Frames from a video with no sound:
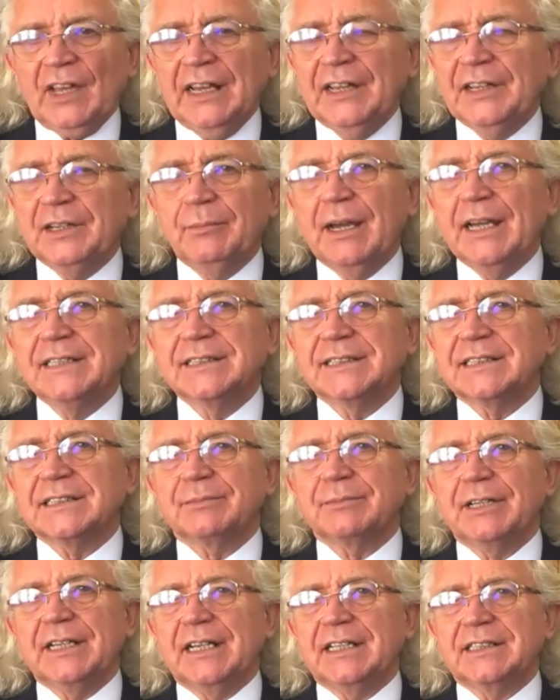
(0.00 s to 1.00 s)
It
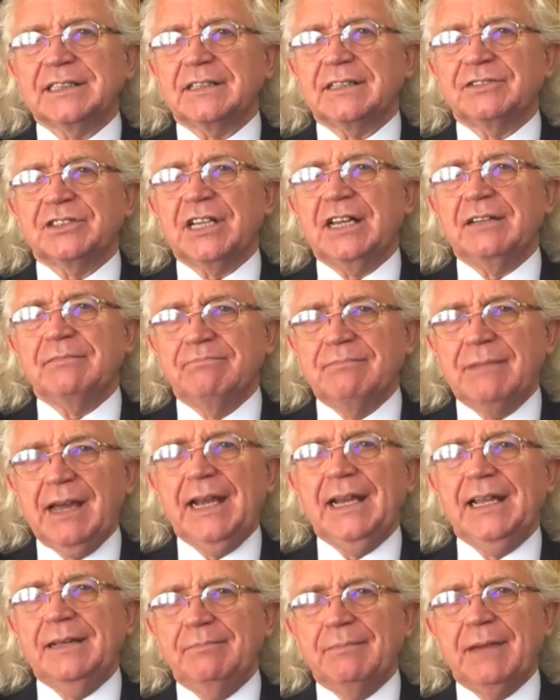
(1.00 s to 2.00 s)
amazes me, as I've said
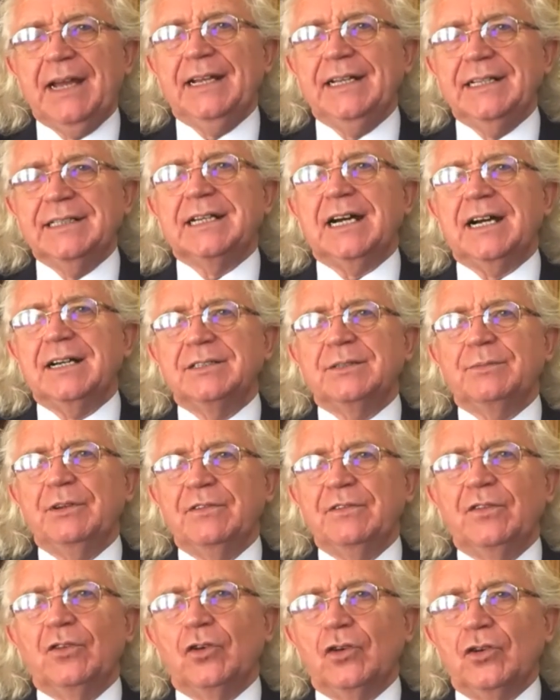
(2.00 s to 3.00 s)
many, many times
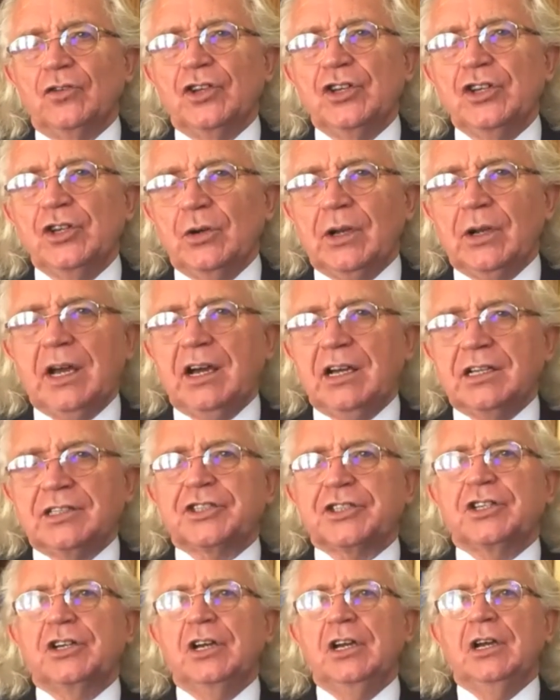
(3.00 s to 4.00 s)
before, that you'll
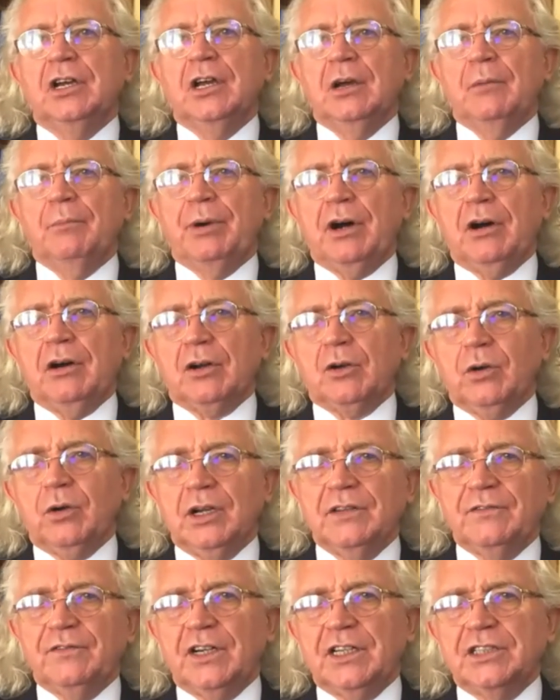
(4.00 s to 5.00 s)
ask part
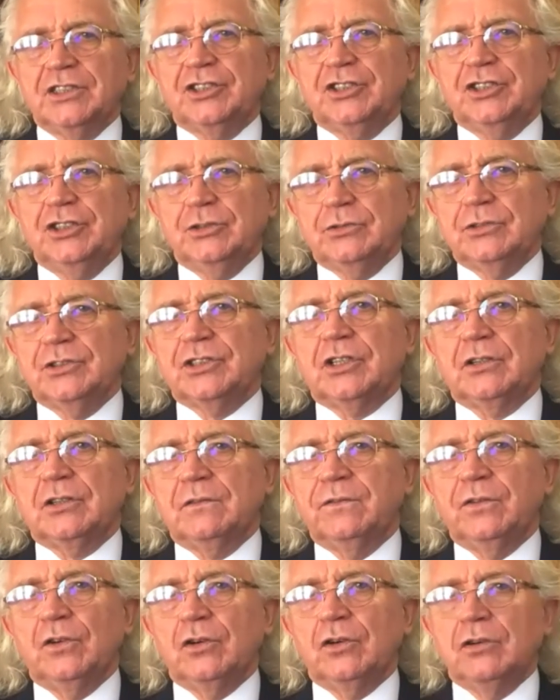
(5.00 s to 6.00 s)
qualified students on
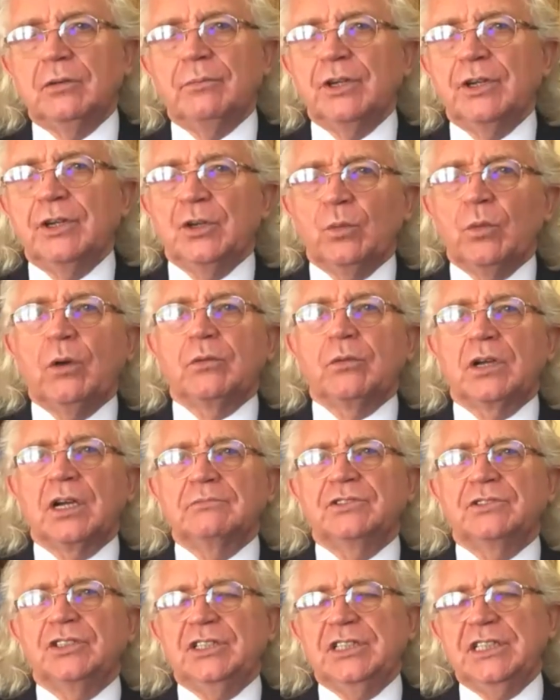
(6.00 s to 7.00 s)
a forum, but you won't
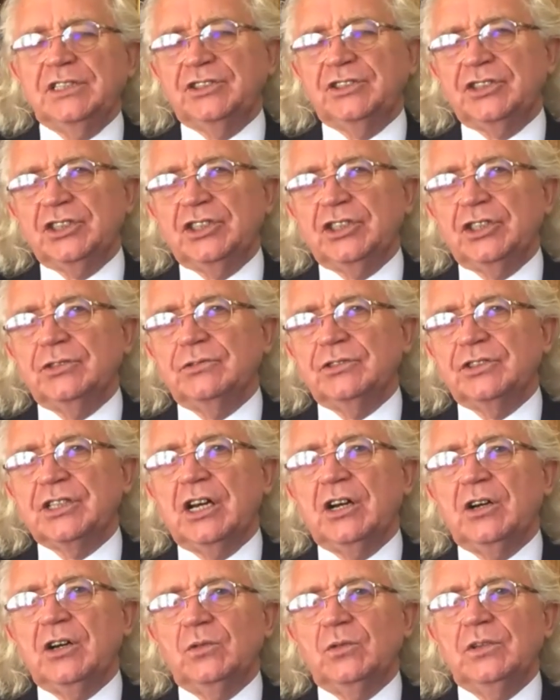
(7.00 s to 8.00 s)
come to the institute.
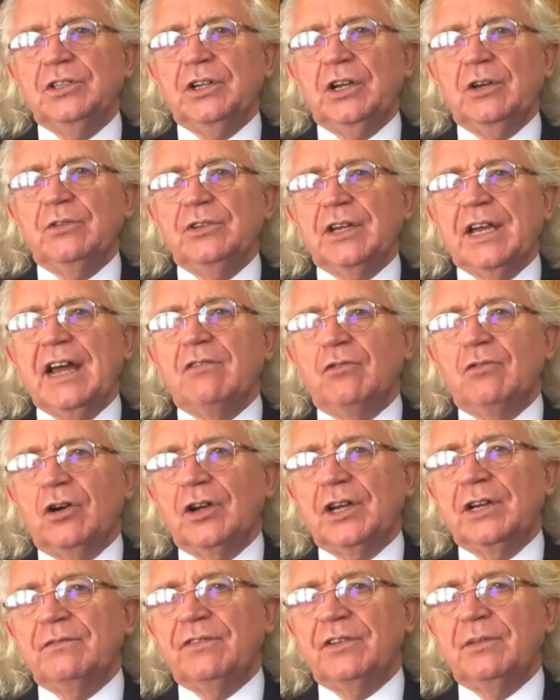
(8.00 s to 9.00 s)
So, you get
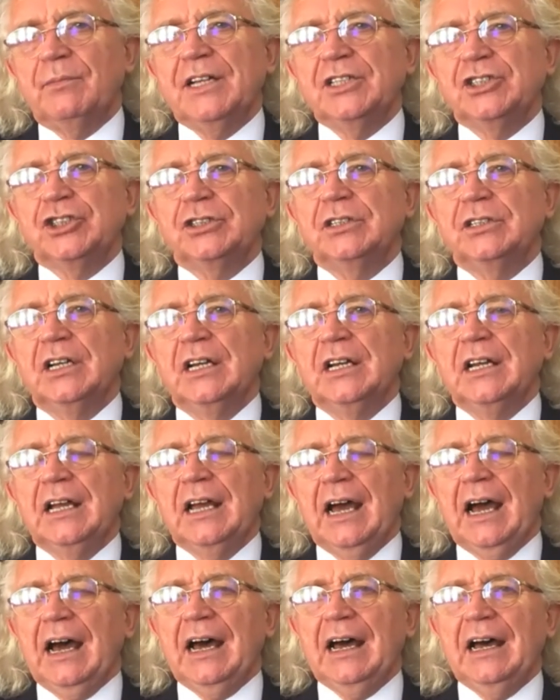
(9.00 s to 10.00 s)
wrong information,
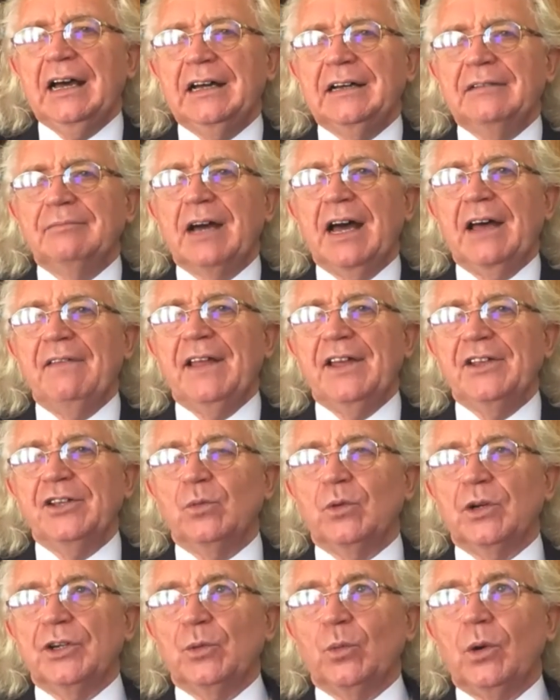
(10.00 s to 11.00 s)
and then
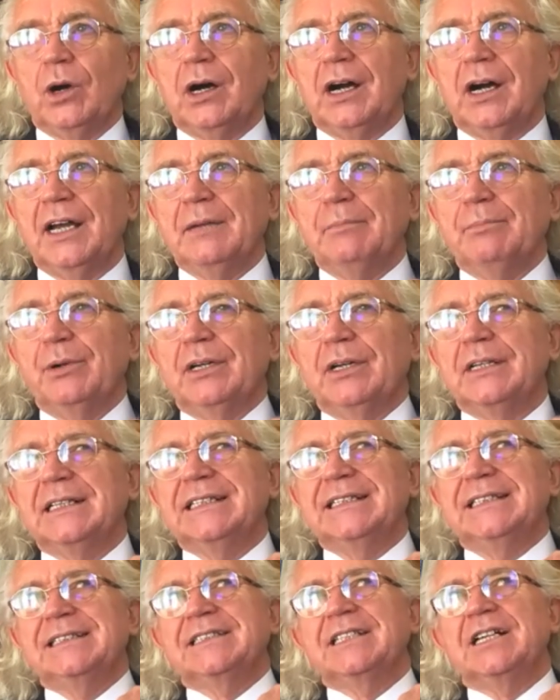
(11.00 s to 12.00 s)
you wonder why. But
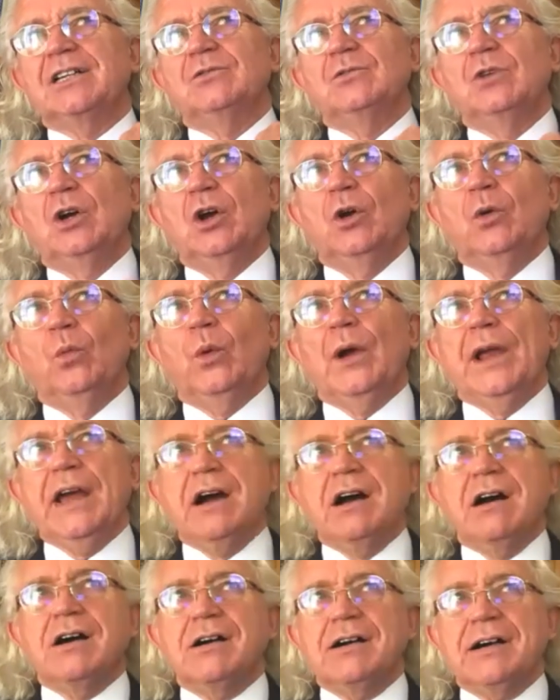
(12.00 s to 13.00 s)
so we
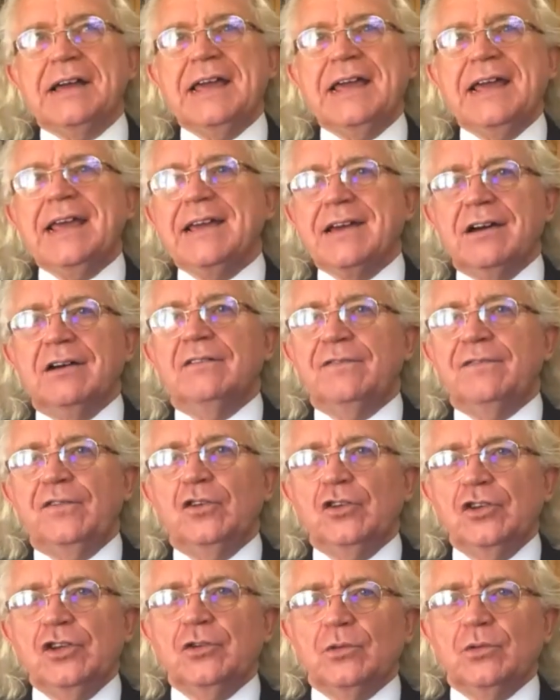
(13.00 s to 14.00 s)
are here
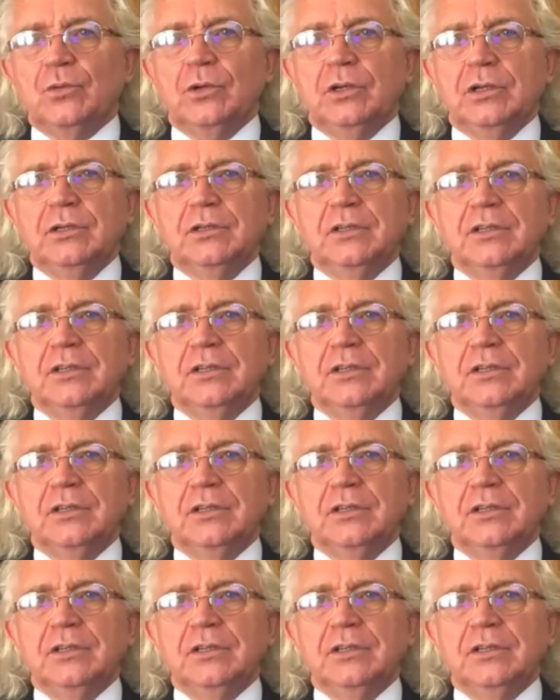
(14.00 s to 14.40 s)
for you.